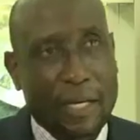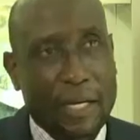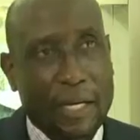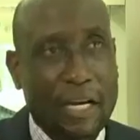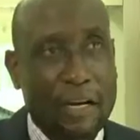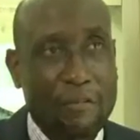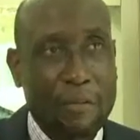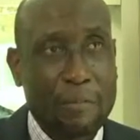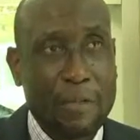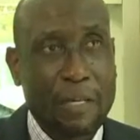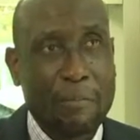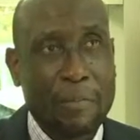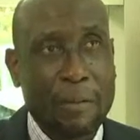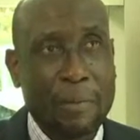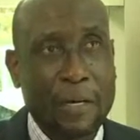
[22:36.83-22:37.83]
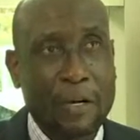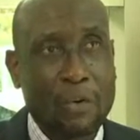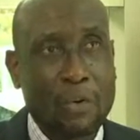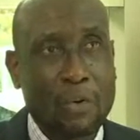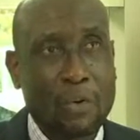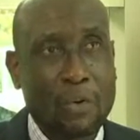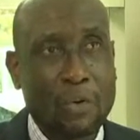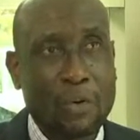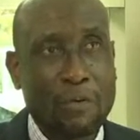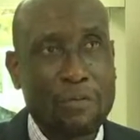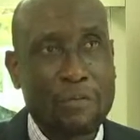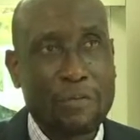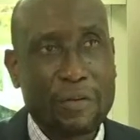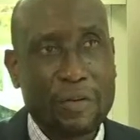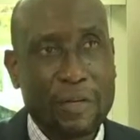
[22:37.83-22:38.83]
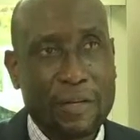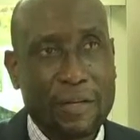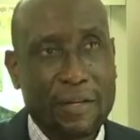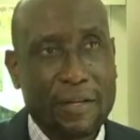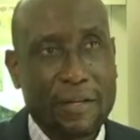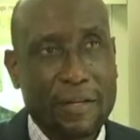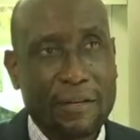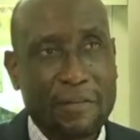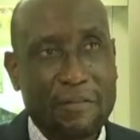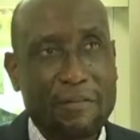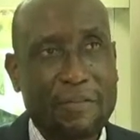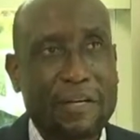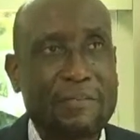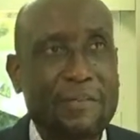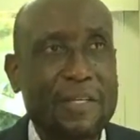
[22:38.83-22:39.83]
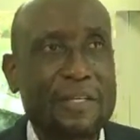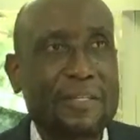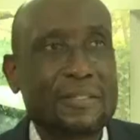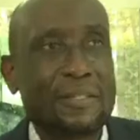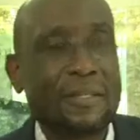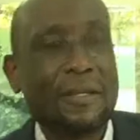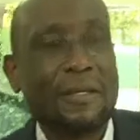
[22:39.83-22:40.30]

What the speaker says: have a minimum outlook of 5 years.